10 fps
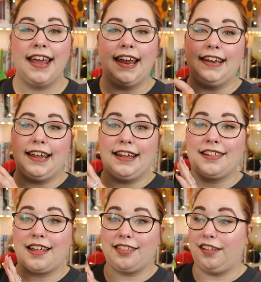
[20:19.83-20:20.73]
And it
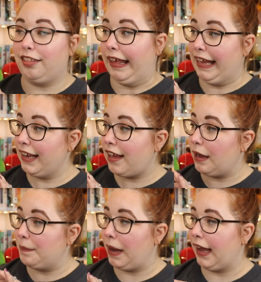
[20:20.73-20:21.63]
is The
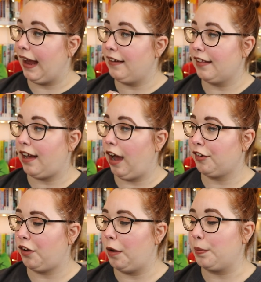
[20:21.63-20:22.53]
Lake by
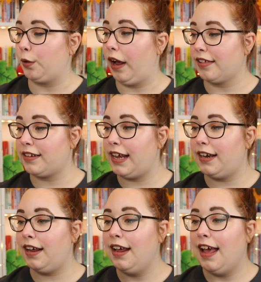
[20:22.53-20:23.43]
Natasha Preston.